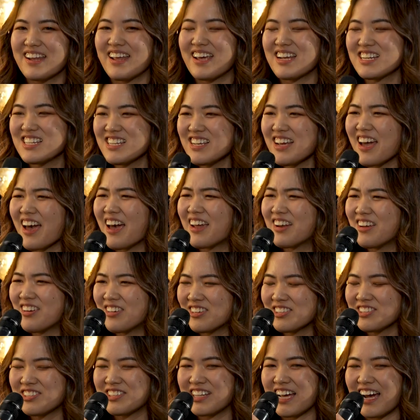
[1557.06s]
Actually, adding
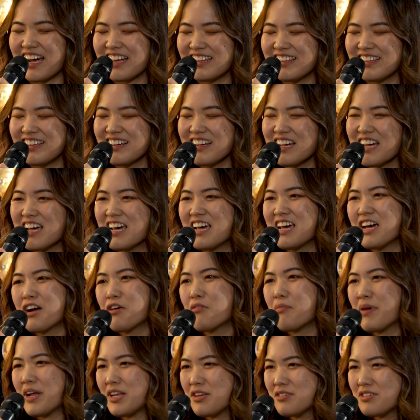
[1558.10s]
on to that, I think
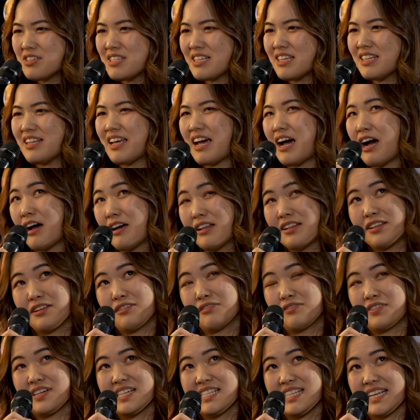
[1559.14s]
when you said that,
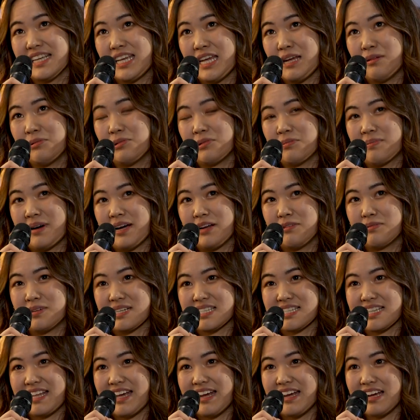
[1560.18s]
the verse that came to mind
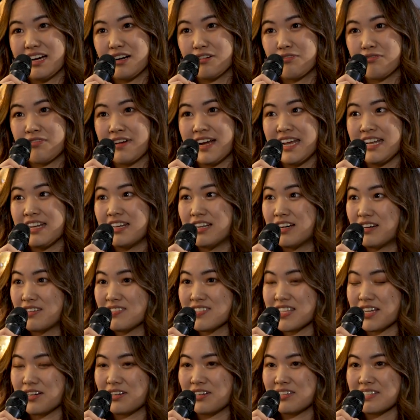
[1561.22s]
was like, a friend
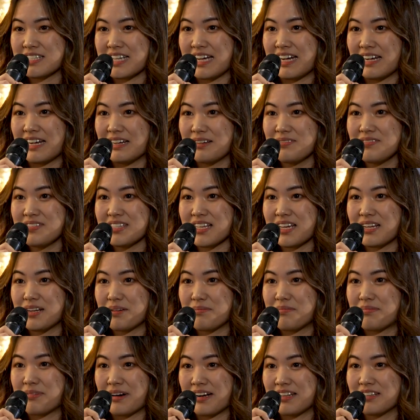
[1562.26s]
loves at all times and a
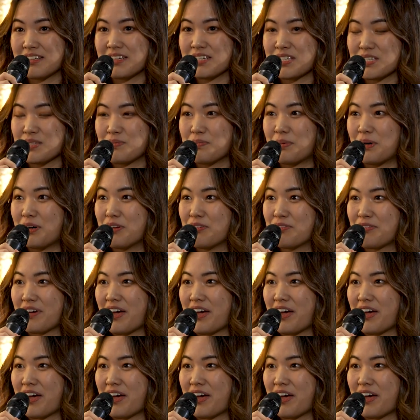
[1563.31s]
brother is born